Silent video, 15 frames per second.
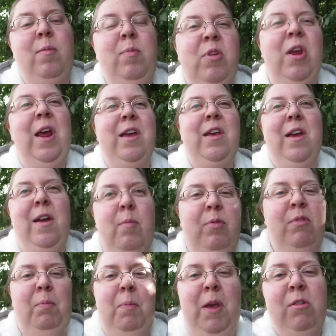I'm taking up
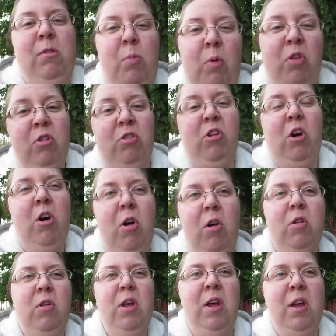space with a doll